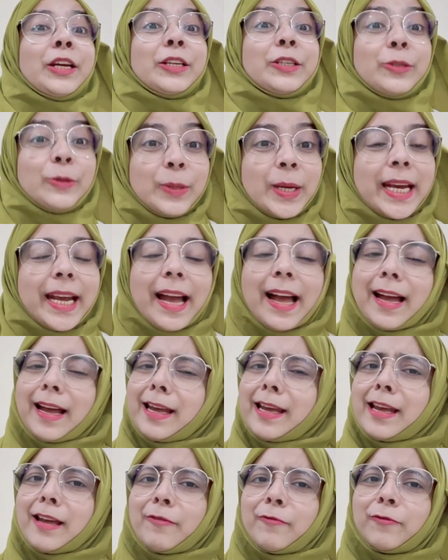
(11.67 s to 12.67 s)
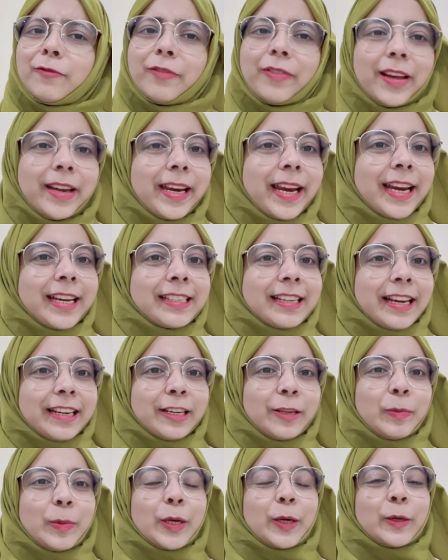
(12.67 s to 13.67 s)
Today, I am very
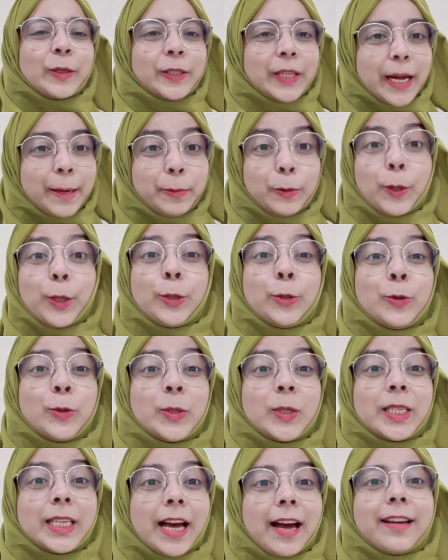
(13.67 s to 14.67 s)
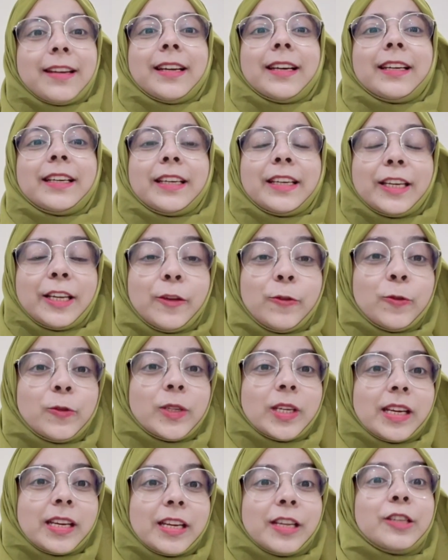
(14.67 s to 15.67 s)
excited because I'm going to start a new
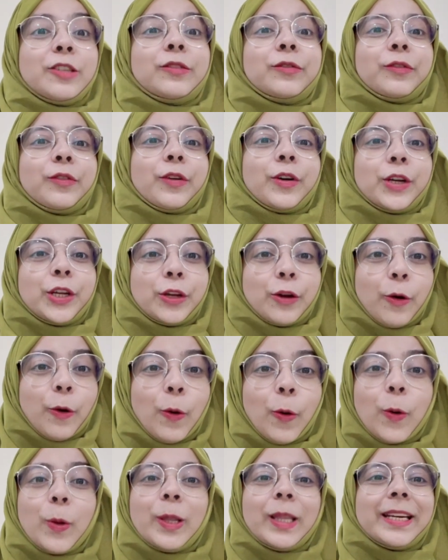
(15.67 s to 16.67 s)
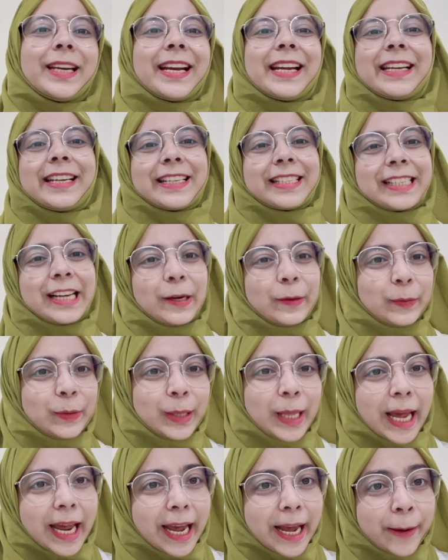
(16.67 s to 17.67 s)
series for all the dentists out
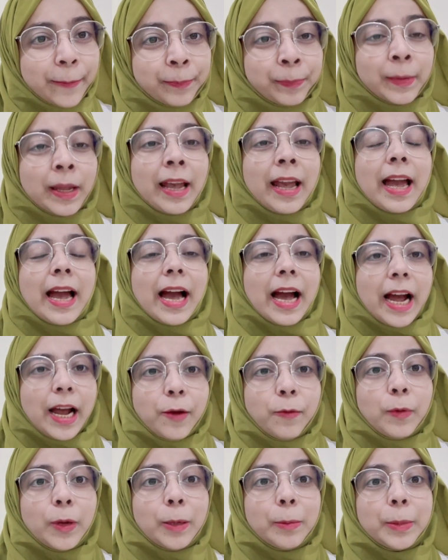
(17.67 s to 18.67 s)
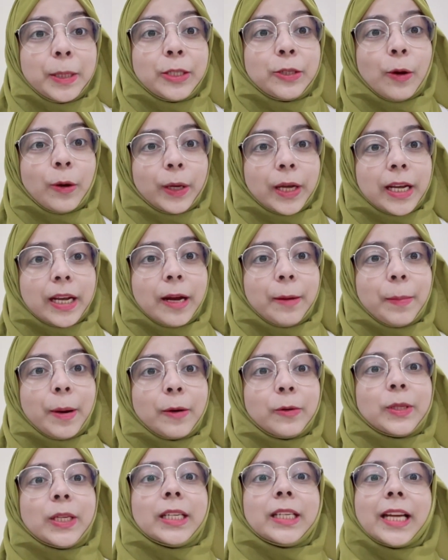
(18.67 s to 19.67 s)
there. I will be talking
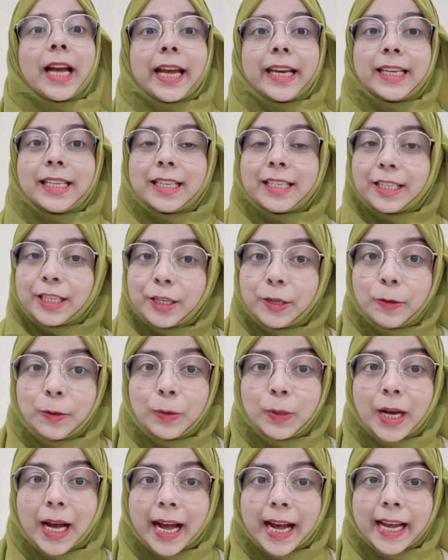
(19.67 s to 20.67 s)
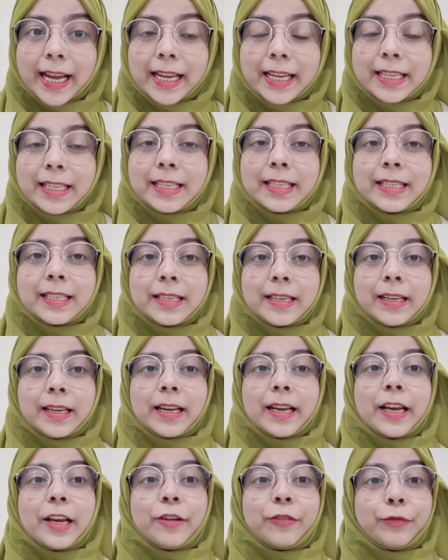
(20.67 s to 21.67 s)
about and guiding you guys.
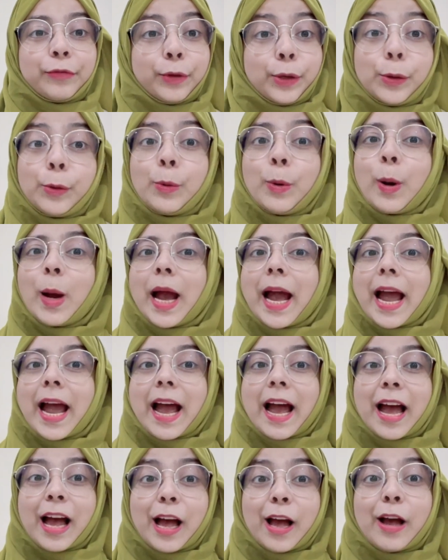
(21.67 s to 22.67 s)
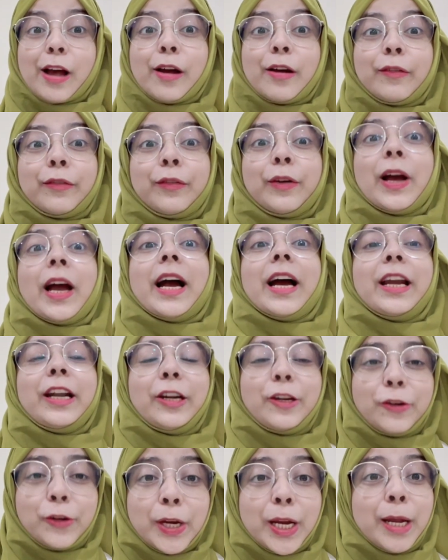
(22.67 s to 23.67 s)
If you have a
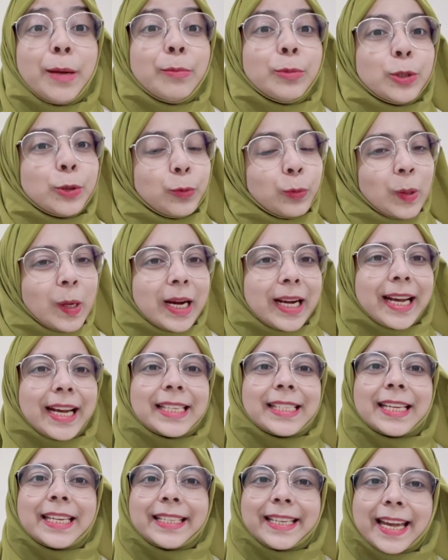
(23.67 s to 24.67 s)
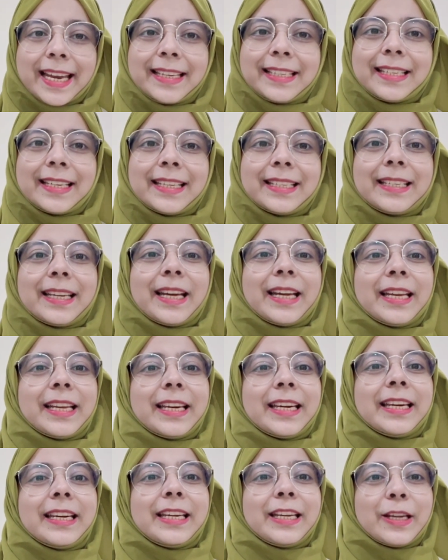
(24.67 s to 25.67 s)
dream to work as a dentist
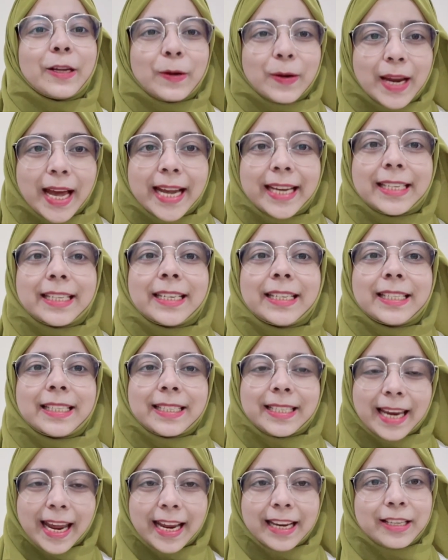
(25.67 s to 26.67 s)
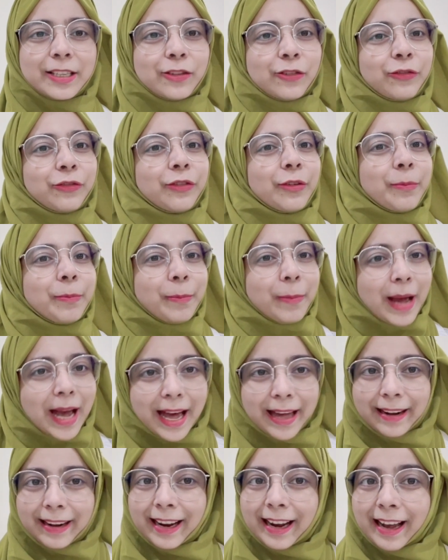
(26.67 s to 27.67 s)
in United States of
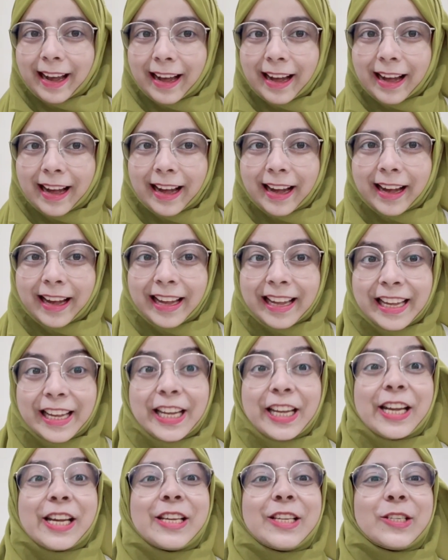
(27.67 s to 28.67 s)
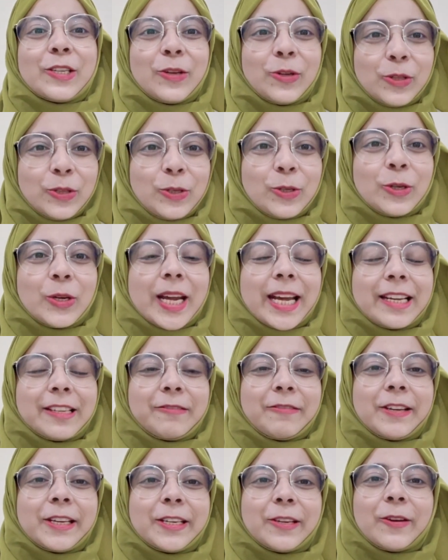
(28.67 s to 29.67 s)
America. So today's
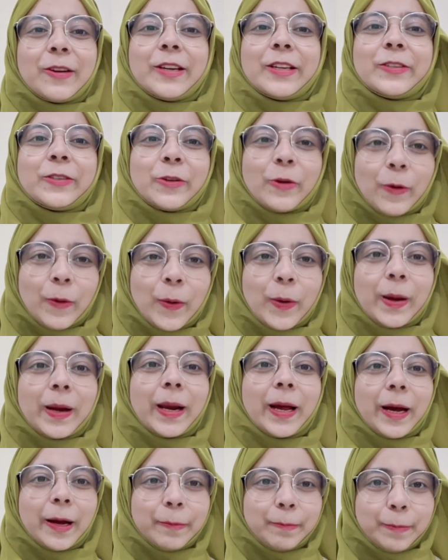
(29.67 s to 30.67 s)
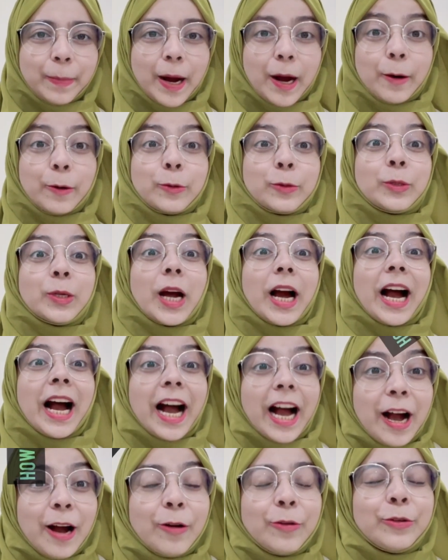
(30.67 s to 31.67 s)
video is all about
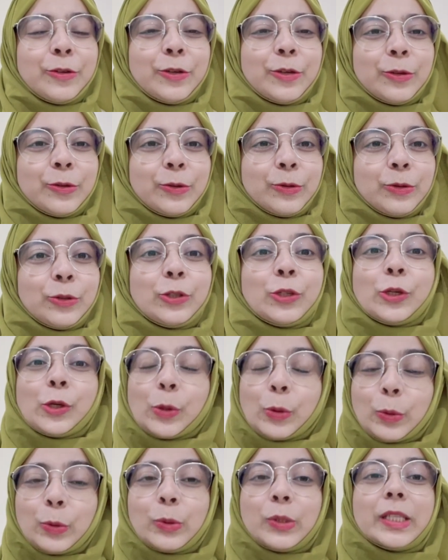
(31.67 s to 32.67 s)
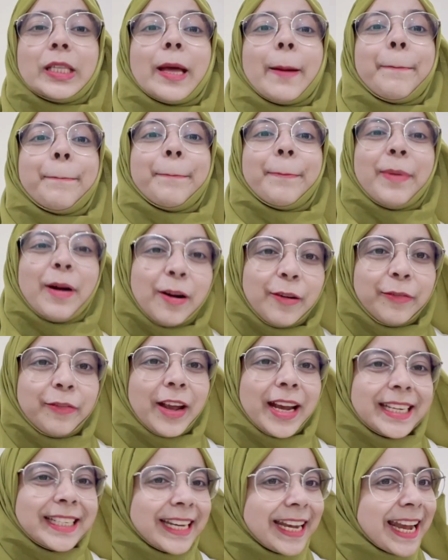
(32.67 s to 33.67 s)
how to choose the
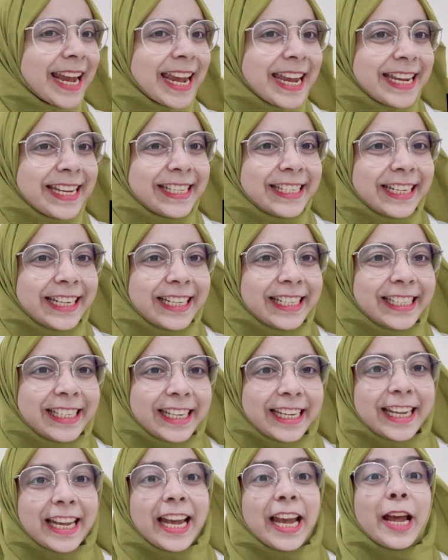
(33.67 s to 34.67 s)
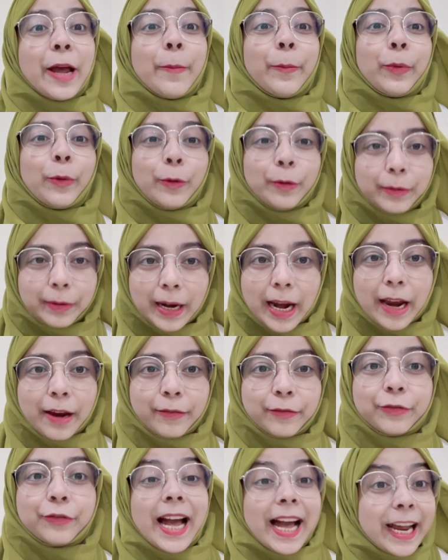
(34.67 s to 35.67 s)
perfect AEGD
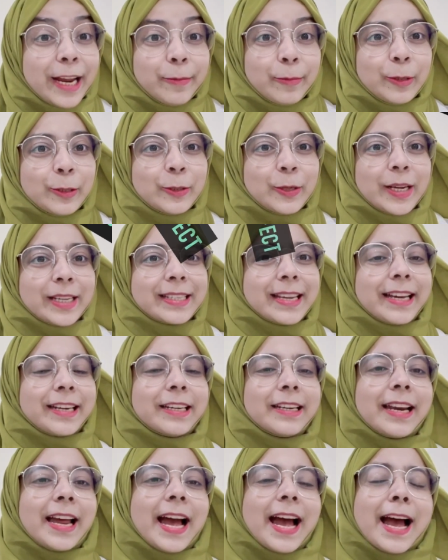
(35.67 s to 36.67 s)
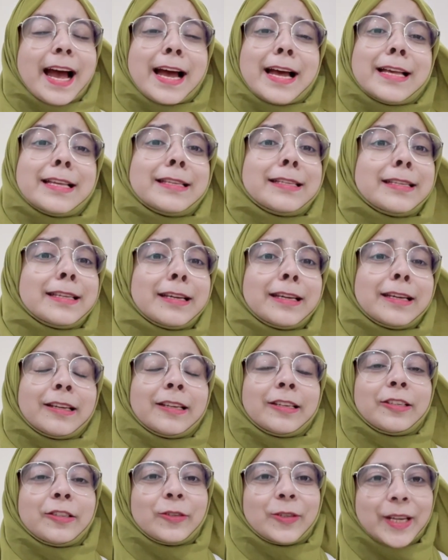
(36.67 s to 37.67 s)
program. I am also excited as
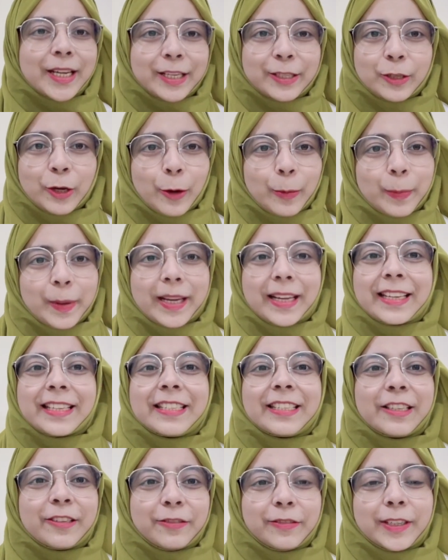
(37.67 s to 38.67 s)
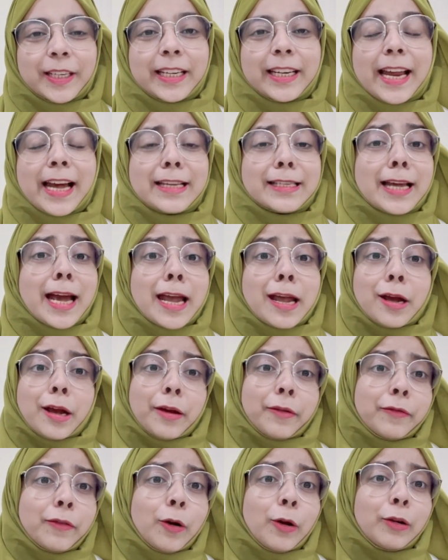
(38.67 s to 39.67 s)
today's topic is different, as I
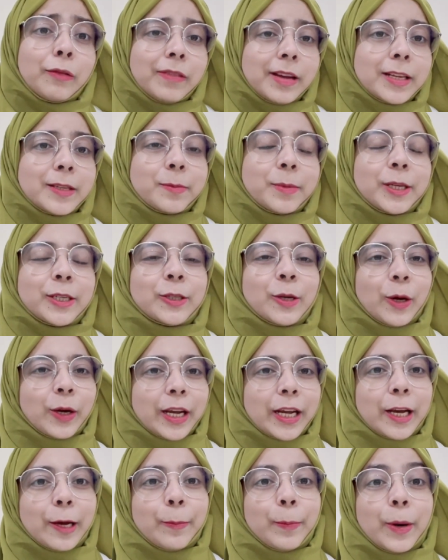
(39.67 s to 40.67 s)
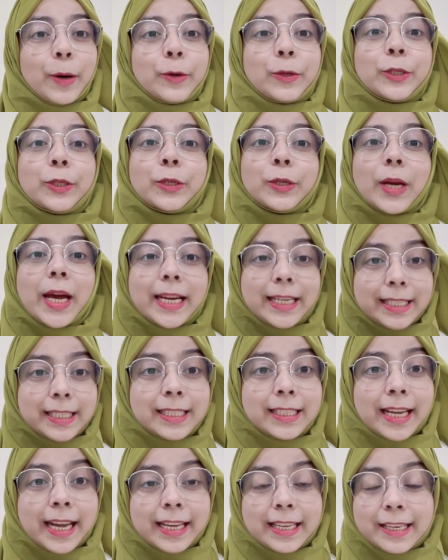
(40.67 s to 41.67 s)
have always been talking about
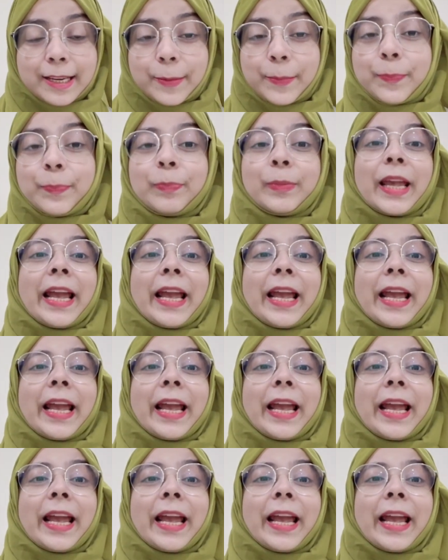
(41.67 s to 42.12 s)
United Kingdom.